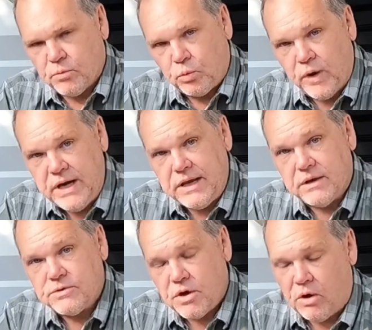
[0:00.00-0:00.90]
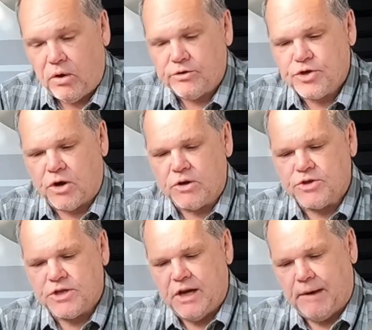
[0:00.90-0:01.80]
radios all
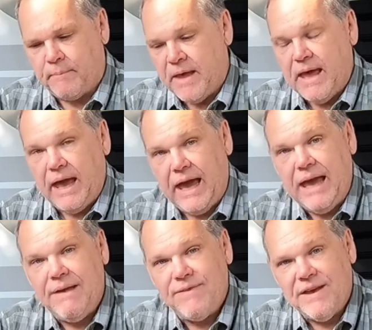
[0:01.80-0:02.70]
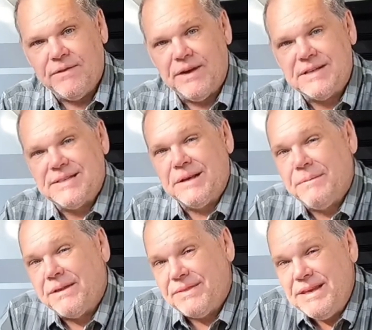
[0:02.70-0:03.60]
charged up. And the other nice thing
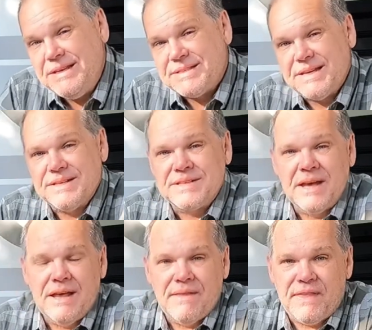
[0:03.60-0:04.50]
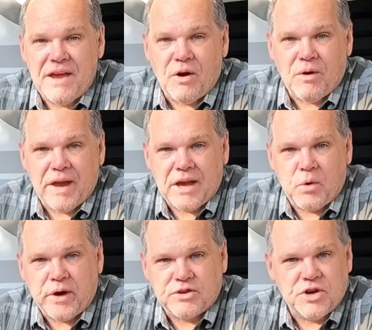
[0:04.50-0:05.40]
about these is they are a
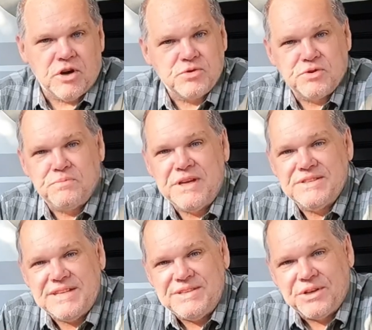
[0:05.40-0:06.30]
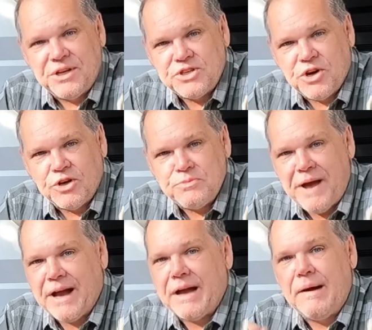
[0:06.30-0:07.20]
quick charge, which means these are going to charge
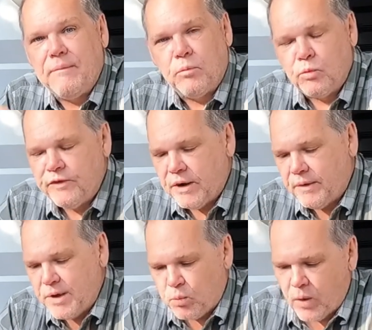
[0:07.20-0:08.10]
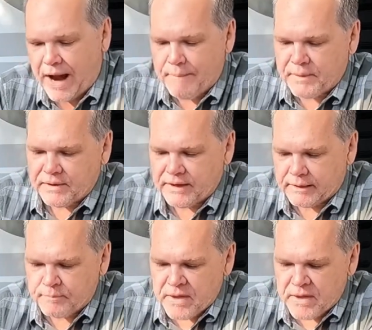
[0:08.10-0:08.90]
back up very rapidly.